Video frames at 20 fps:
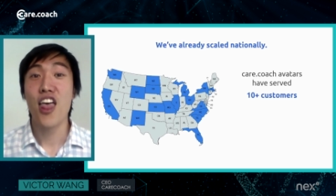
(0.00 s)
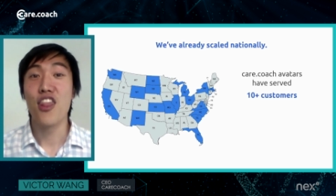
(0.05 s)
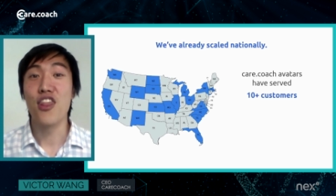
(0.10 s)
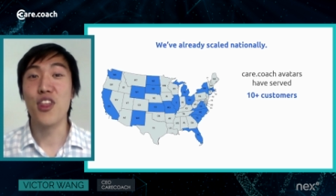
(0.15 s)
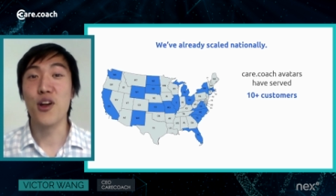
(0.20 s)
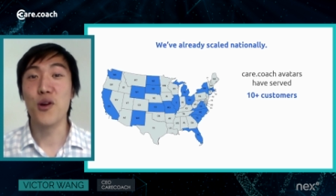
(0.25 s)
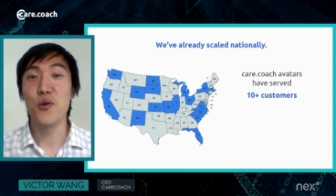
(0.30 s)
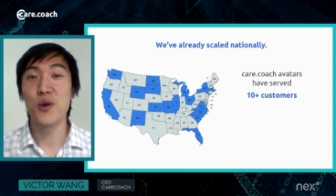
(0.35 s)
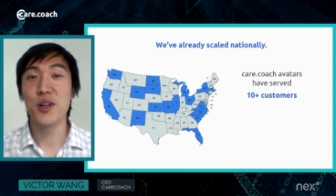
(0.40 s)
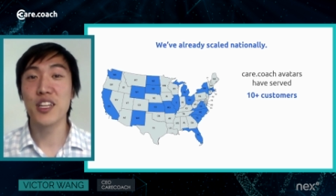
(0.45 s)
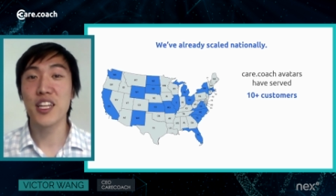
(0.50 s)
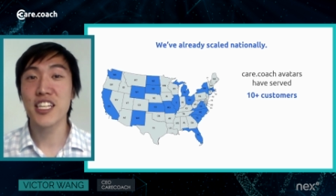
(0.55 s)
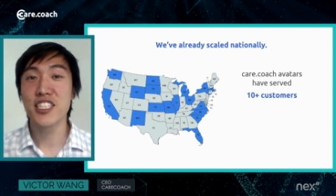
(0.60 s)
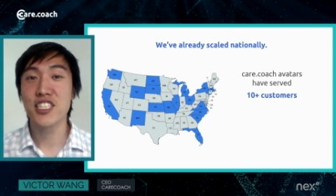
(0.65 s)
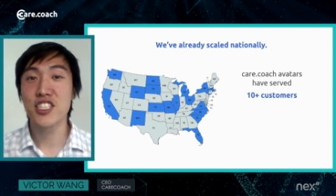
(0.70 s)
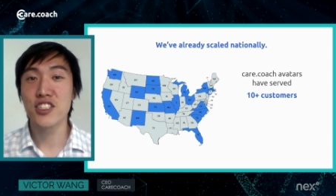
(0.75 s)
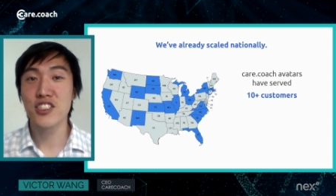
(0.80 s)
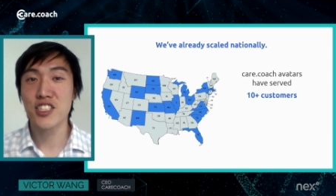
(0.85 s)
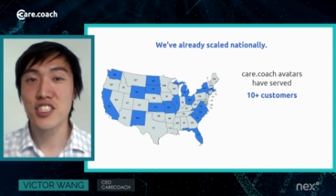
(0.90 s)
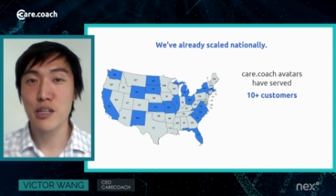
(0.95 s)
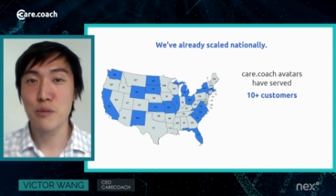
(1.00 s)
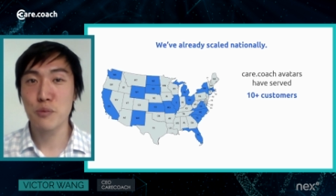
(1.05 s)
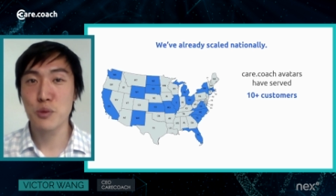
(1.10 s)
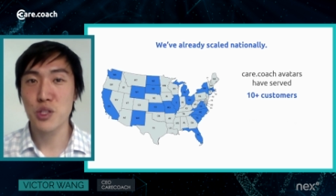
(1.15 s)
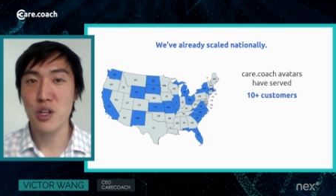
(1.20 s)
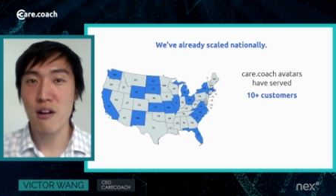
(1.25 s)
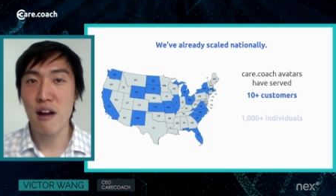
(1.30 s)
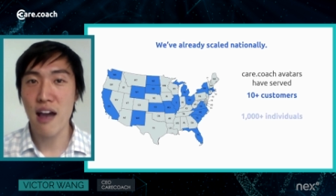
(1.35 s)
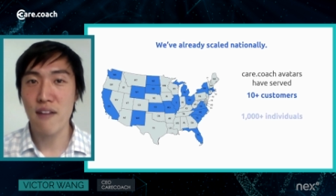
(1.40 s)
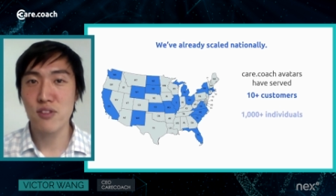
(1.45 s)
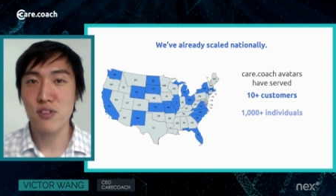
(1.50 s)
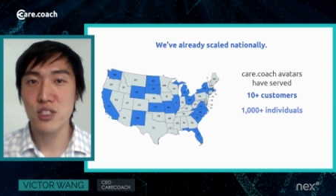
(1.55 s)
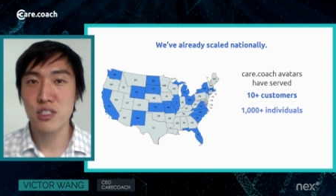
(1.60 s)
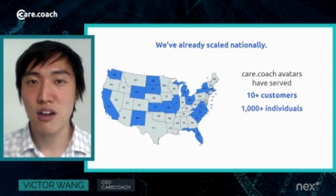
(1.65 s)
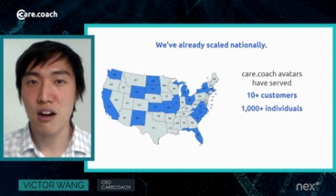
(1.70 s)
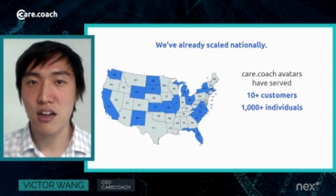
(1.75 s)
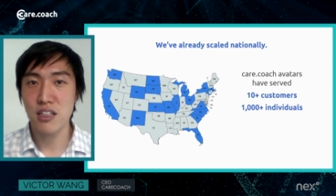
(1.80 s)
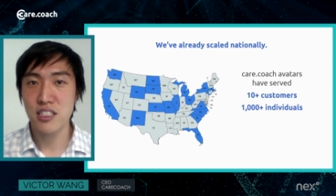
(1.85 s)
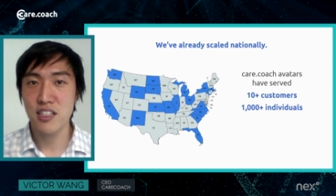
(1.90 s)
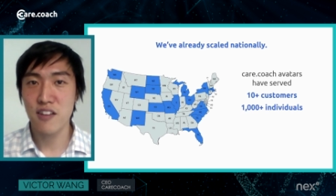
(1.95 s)
The relationships our
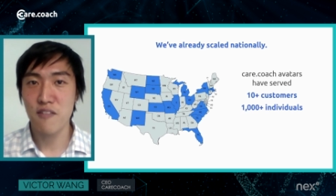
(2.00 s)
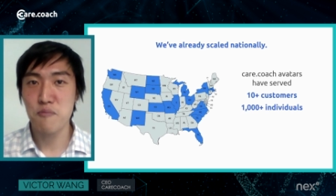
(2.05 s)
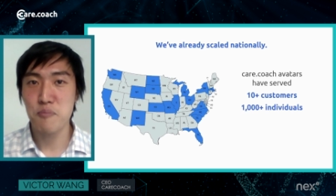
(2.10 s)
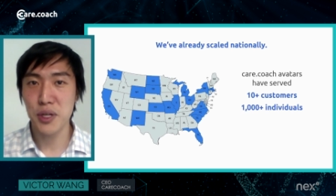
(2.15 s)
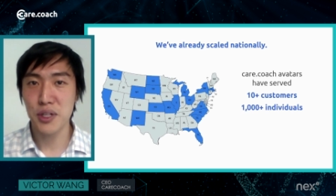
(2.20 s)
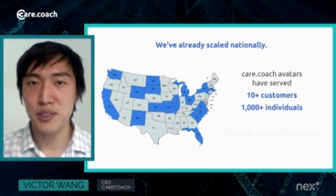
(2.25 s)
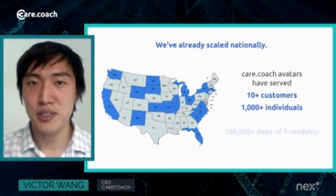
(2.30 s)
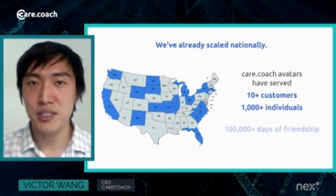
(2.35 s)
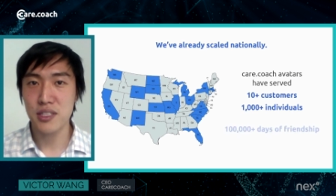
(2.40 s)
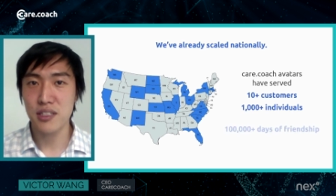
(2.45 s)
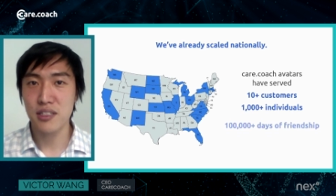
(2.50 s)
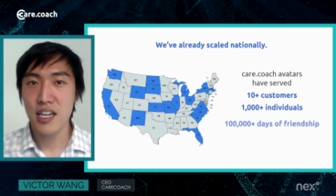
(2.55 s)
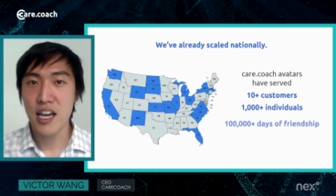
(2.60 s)
avatars have built